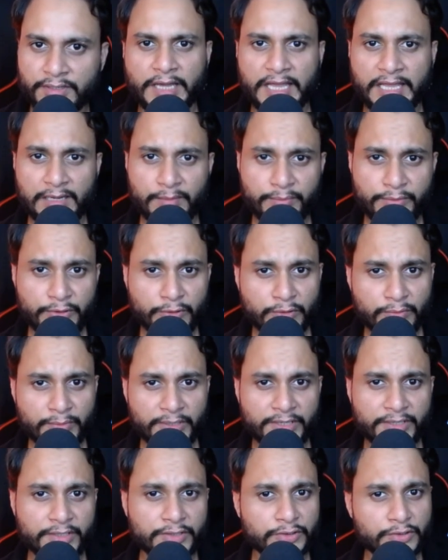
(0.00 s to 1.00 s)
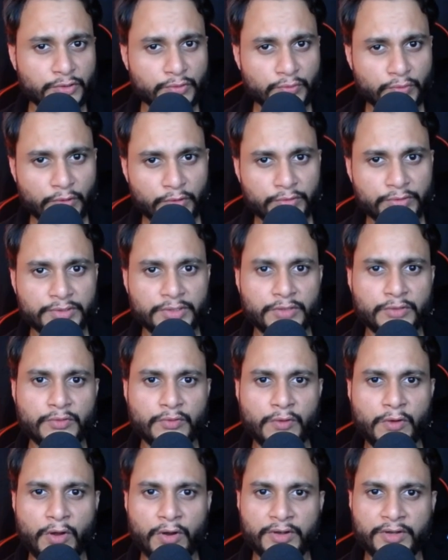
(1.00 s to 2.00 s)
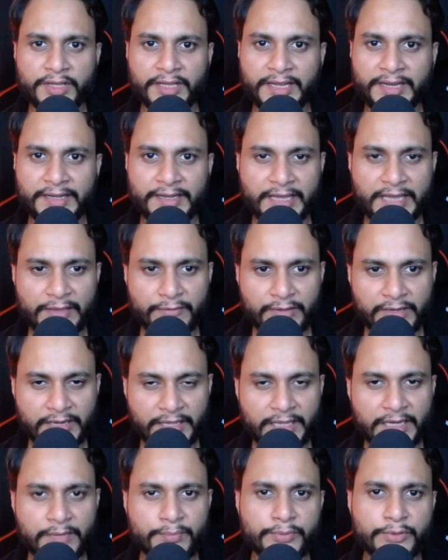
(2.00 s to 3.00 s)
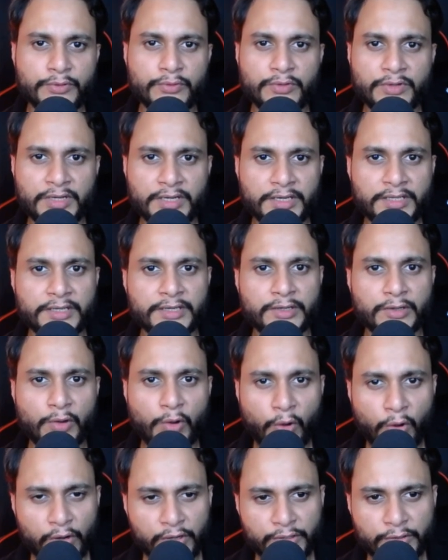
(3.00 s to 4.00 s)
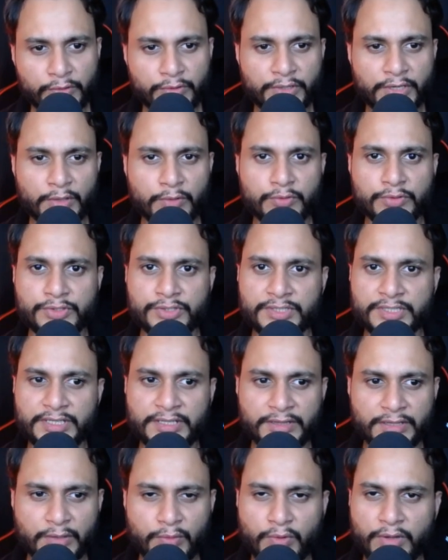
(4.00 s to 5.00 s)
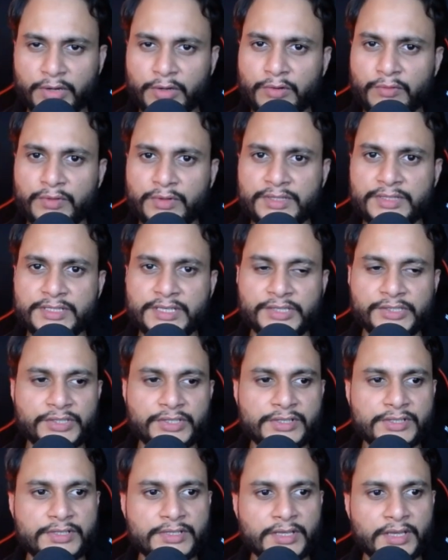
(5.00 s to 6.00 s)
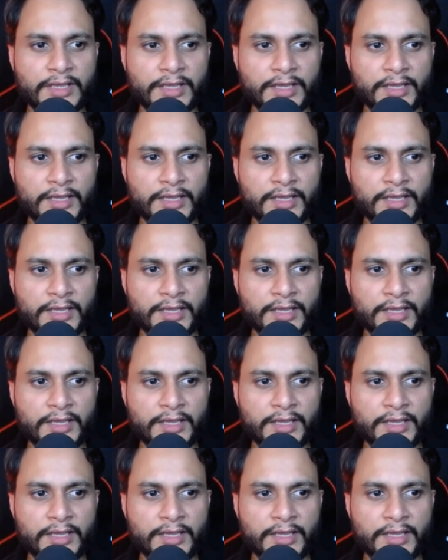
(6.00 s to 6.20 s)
I'll be your mentor throughout the cohort and I will help you clear all your doubts in the one-on-one sessions.